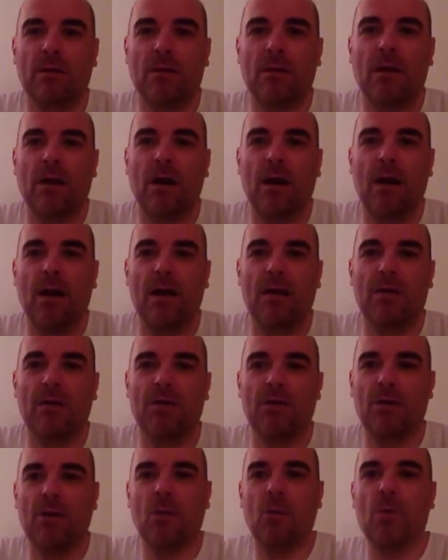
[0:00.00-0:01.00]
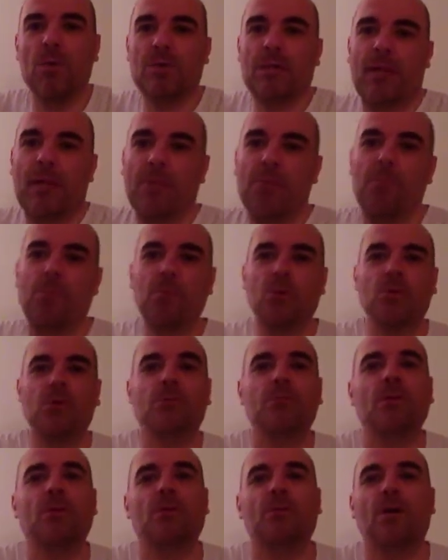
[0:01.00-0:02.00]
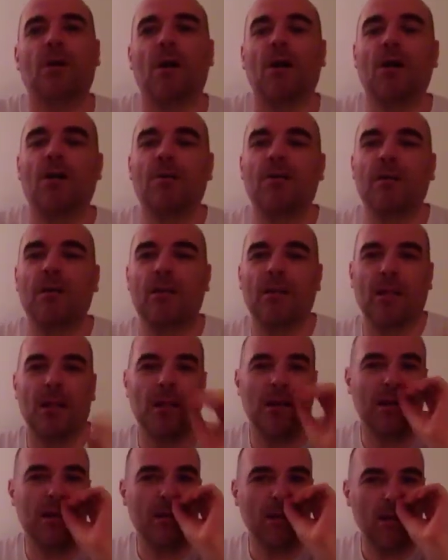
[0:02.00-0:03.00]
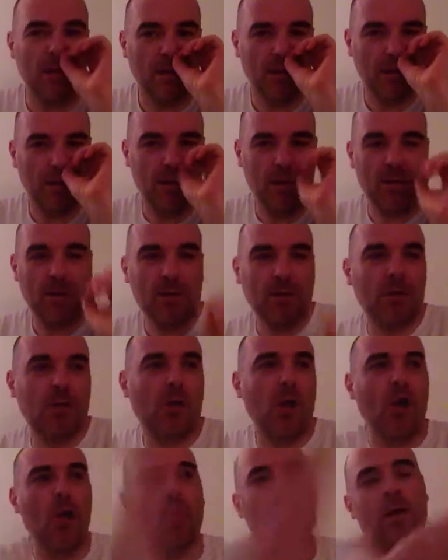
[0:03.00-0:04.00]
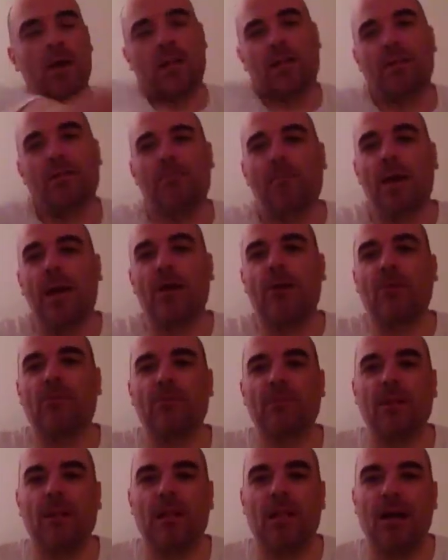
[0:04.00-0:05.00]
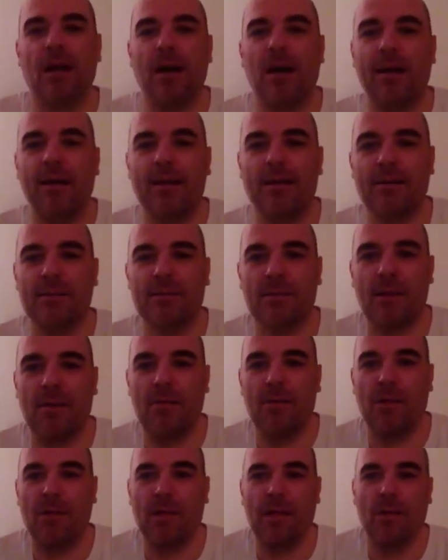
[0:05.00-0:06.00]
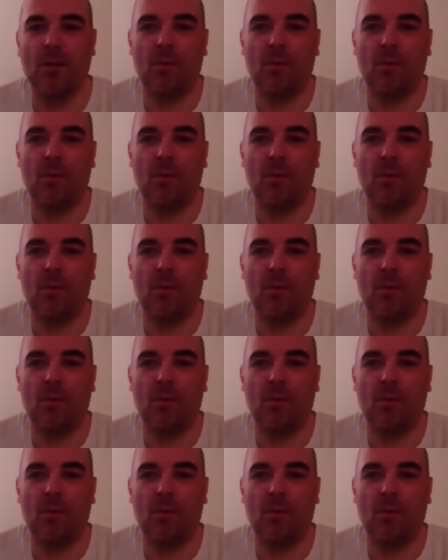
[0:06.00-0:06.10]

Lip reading: guide. She always like pushed me around and like go at the back of the line and stuff like that.